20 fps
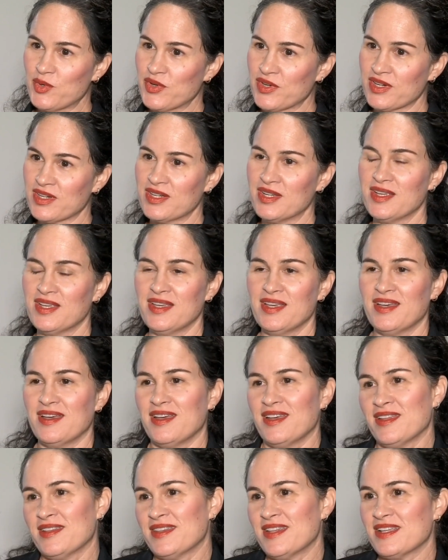more,
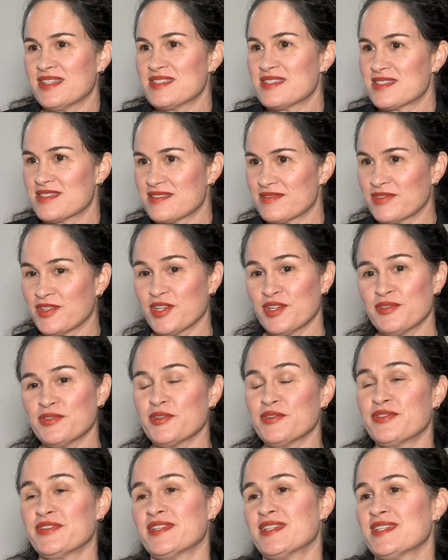and that's very
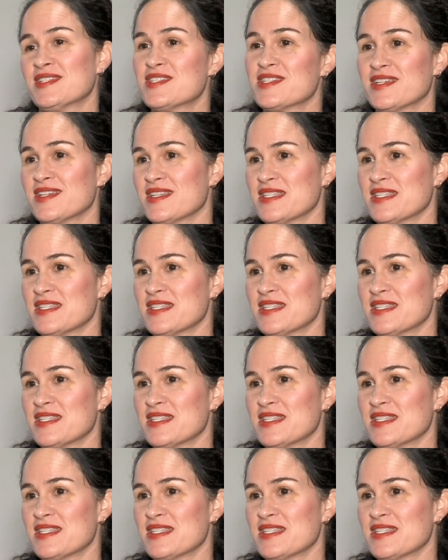fulfilling to